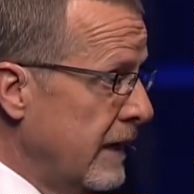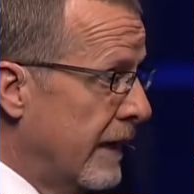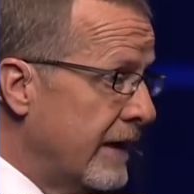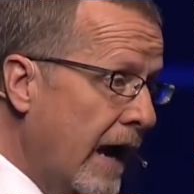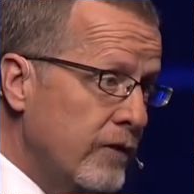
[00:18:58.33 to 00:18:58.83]

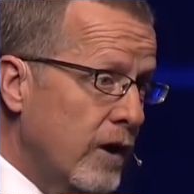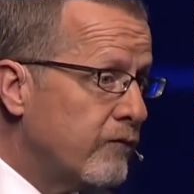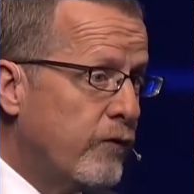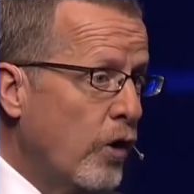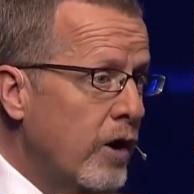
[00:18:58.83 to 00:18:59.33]
And now they're in
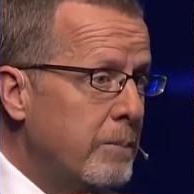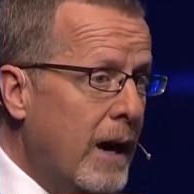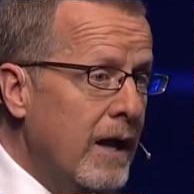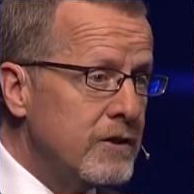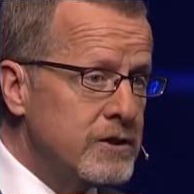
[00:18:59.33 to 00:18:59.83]
full
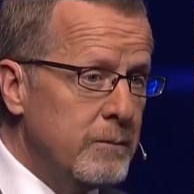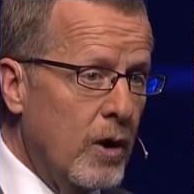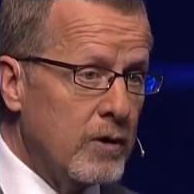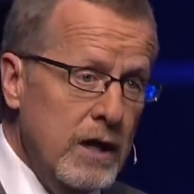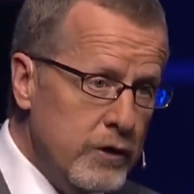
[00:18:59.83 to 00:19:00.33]
apology
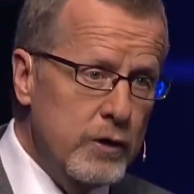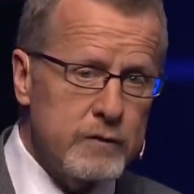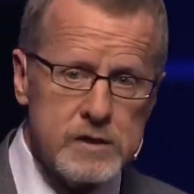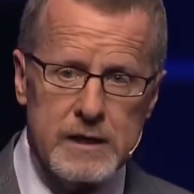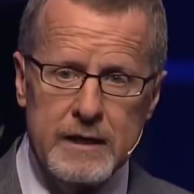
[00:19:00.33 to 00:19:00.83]
mode. You've
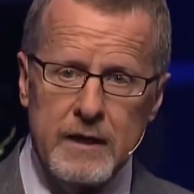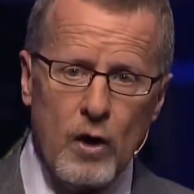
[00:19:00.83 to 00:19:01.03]
seen it